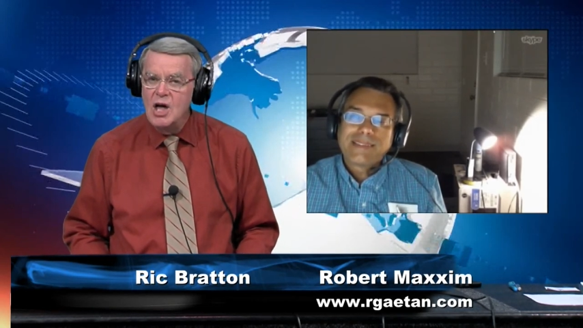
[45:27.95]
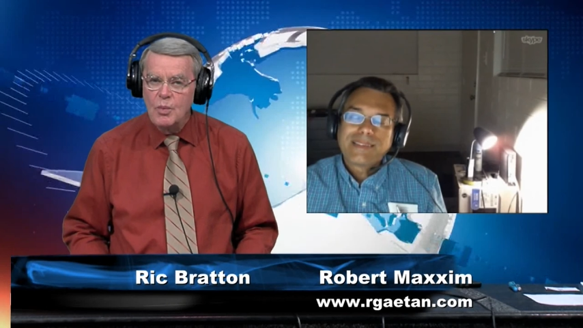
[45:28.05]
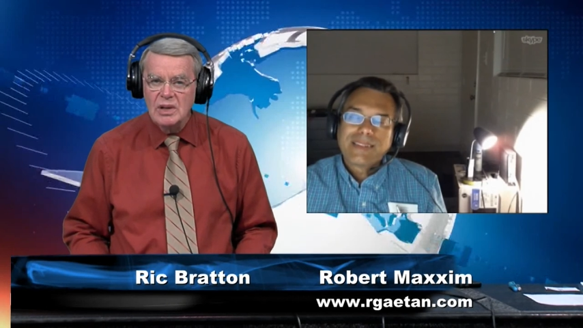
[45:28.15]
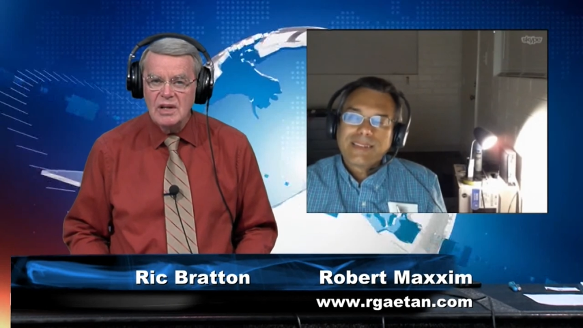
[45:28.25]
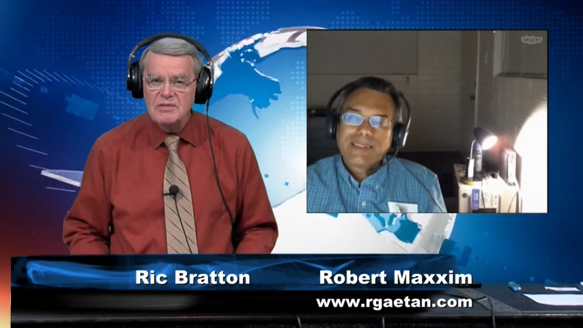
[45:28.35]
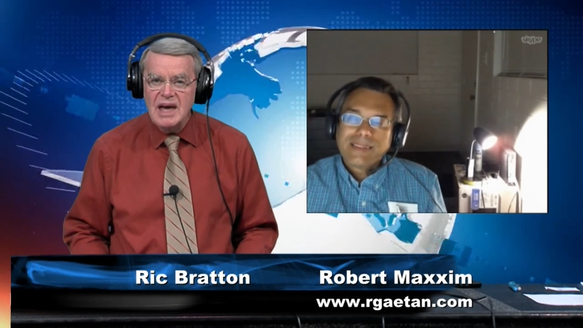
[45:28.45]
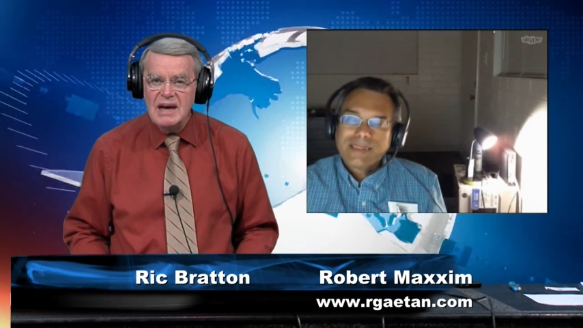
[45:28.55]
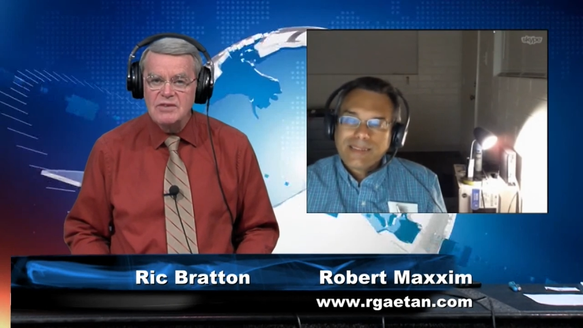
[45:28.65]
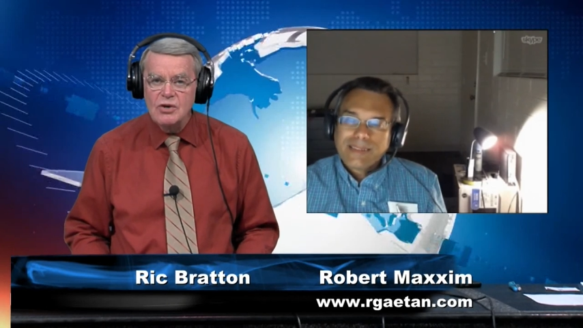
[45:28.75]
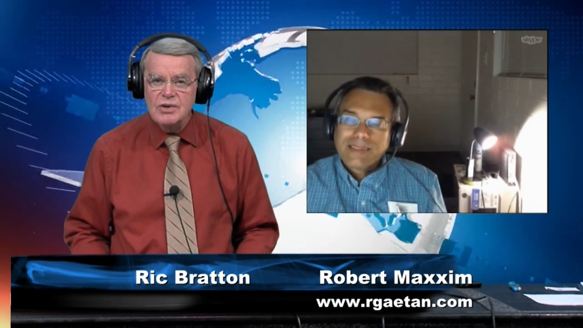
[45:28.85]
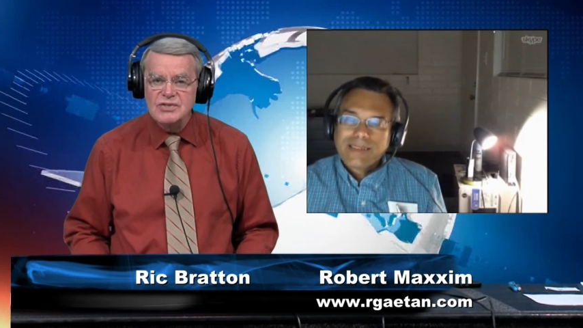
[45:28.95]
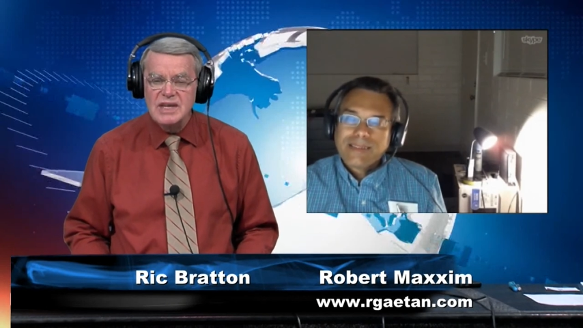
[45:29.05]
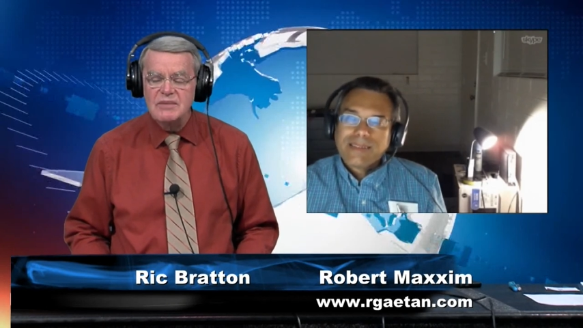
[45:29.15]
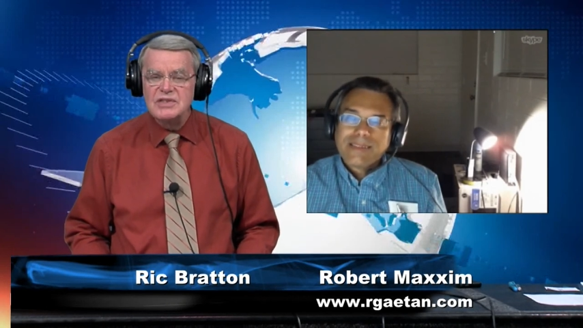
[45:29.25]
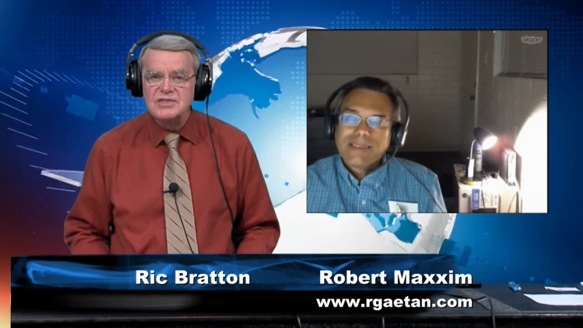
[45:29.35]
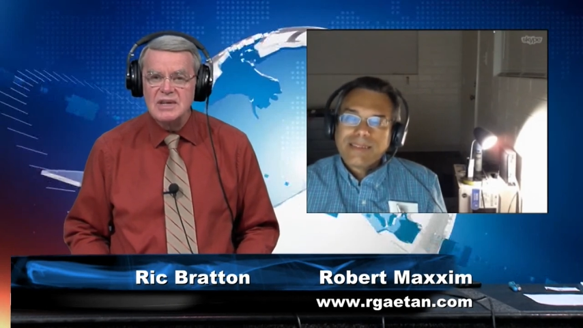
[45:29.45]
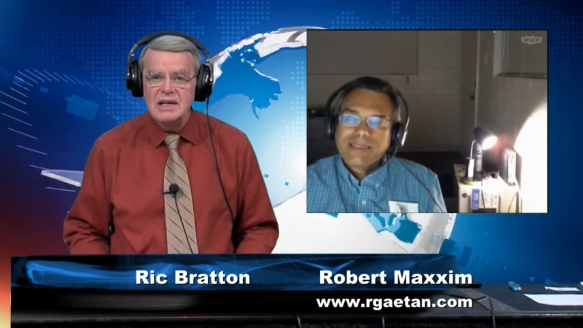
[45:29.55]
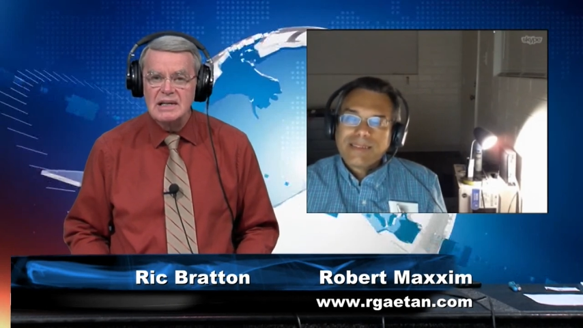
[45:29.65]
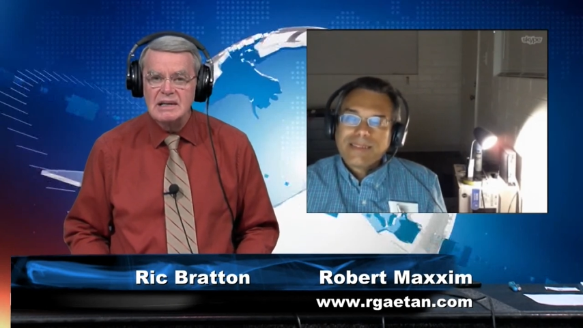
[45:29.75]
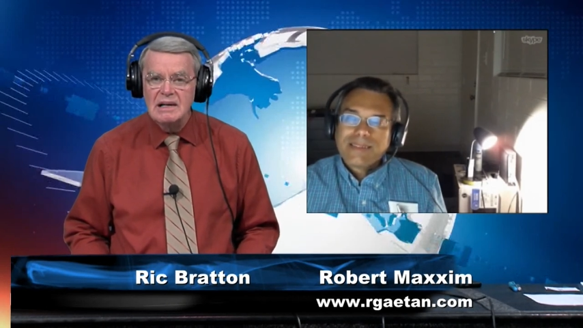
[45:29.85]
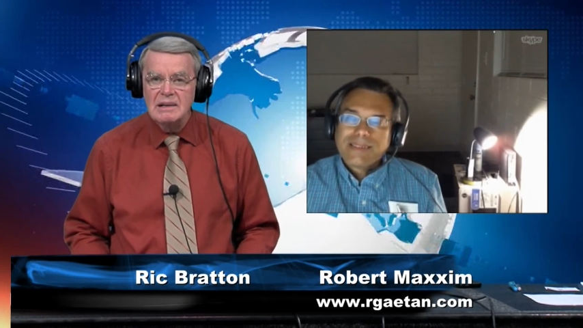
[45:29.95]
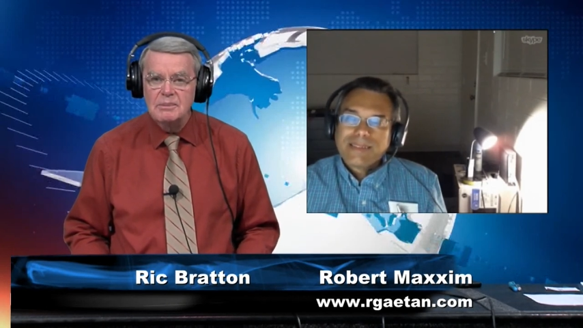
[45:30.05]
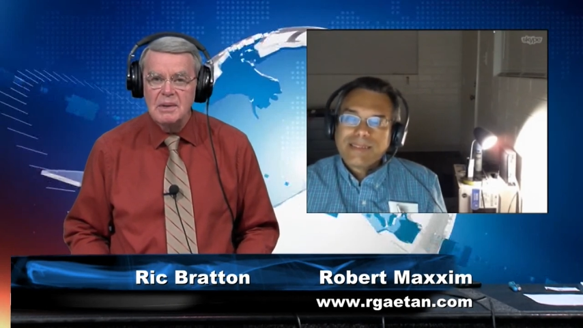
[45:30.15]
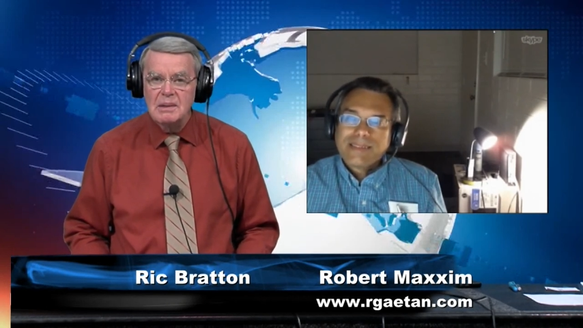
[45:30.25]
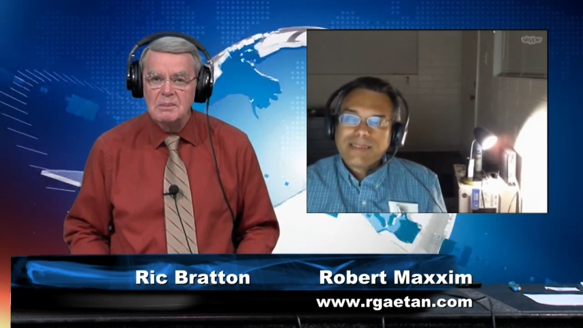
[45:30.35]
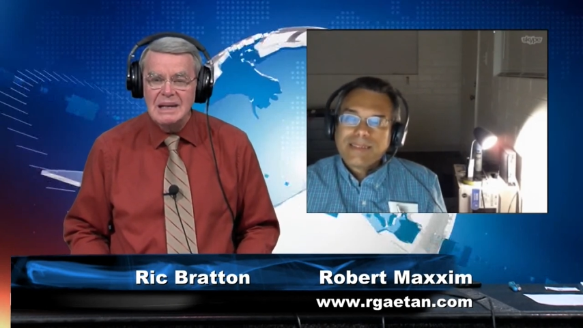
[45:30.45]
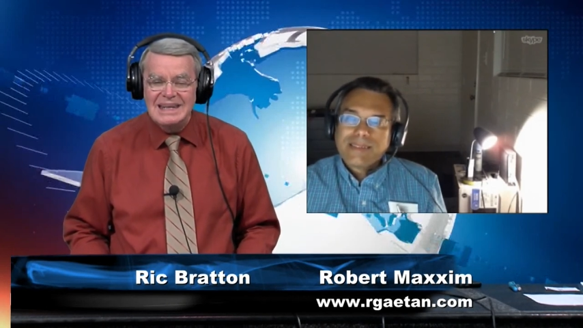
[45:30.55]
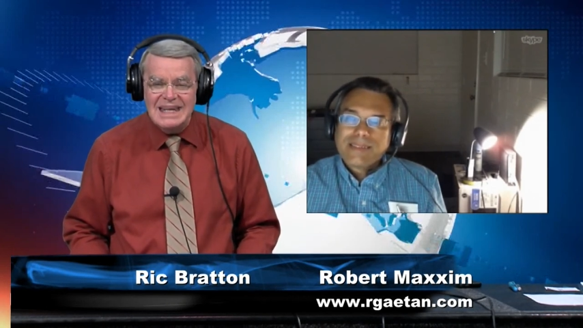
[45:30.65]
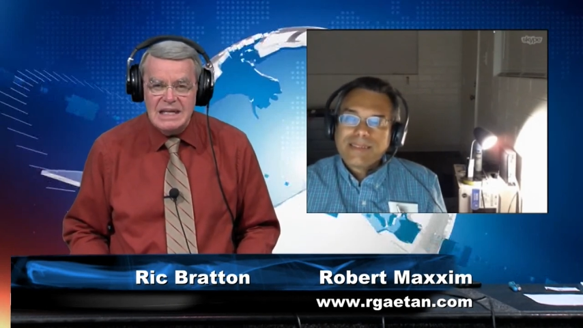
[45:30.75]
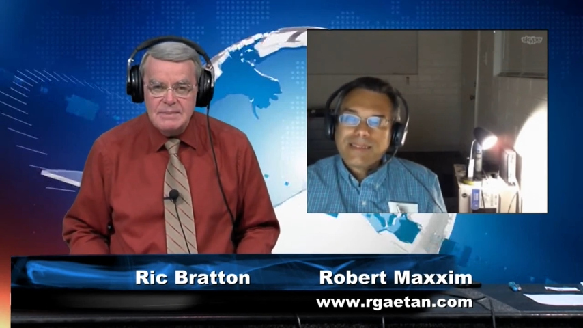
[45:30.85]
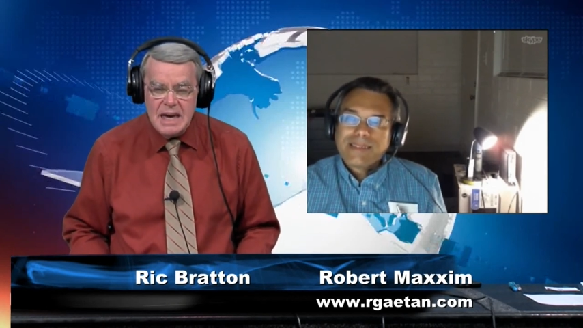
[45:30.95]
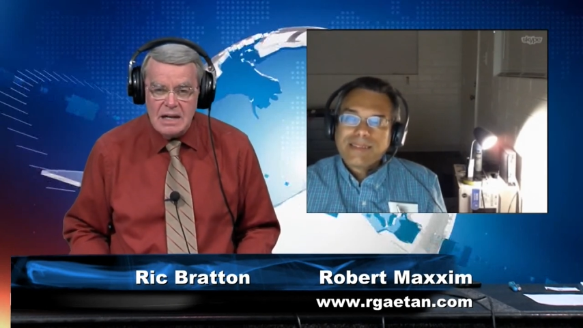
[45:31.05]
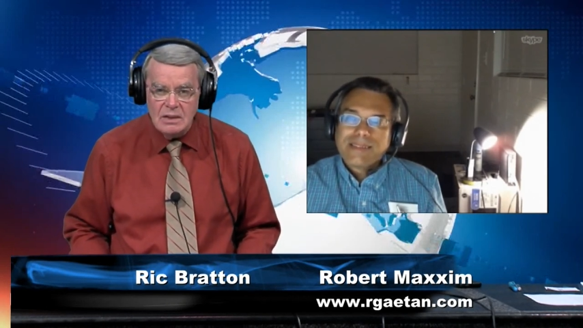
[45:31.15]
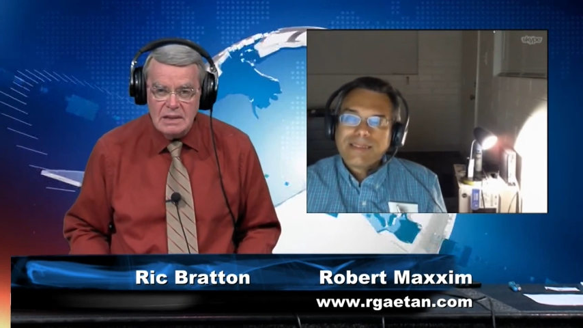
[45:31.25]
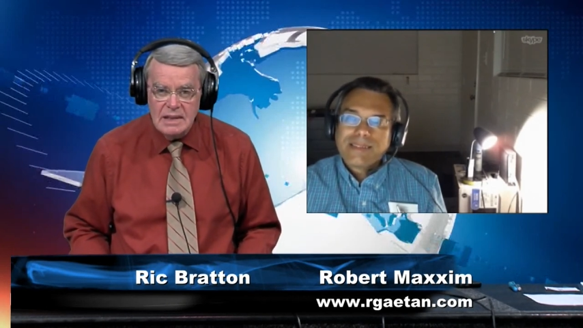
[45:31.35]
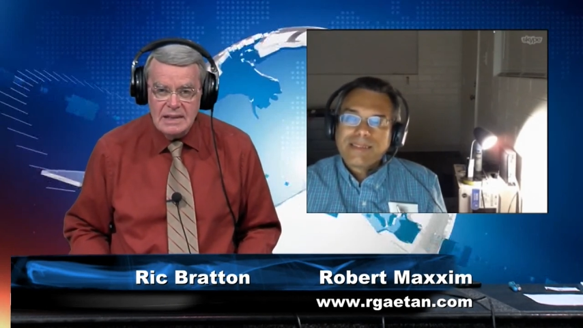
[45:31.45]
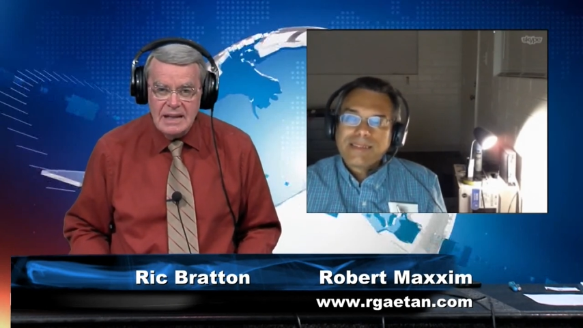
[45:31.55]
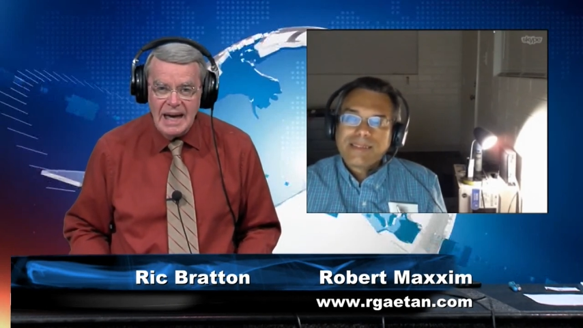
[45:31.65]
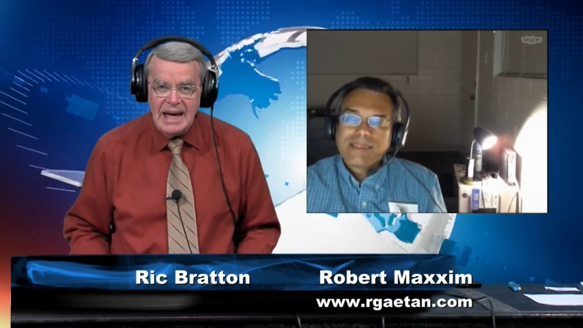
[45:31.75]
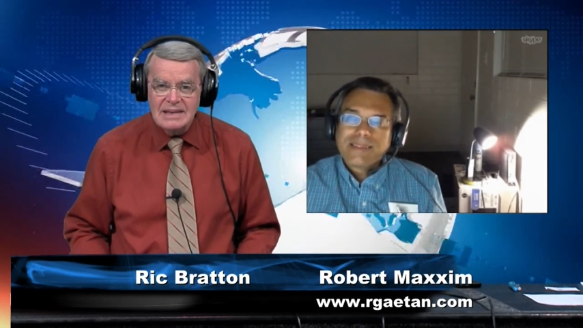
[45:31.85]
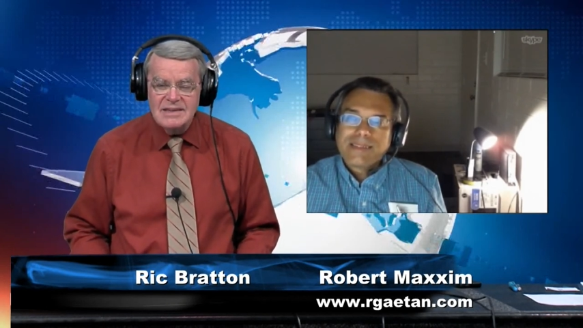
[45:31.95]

Speaker 1: We'd love to have yours. Give us uh, a, a, an email at